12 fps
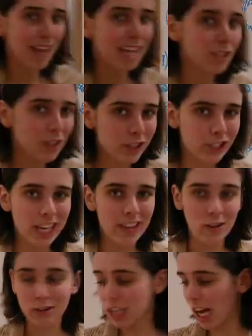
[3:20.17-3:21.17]
I'm glad you
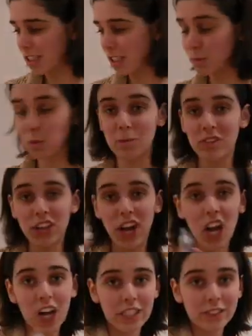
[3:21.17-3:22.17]
understand those concepts. We're moving
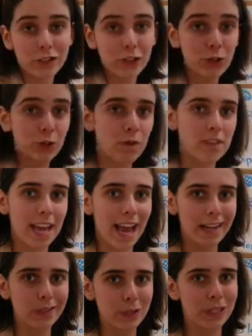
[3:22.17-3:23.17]
on to the
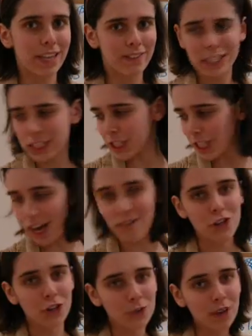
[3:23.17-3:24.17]
actual definition
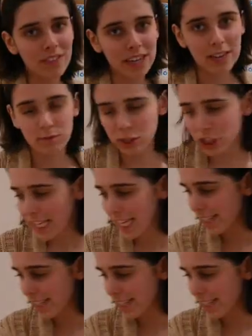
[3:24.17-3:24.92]
of the derivative, which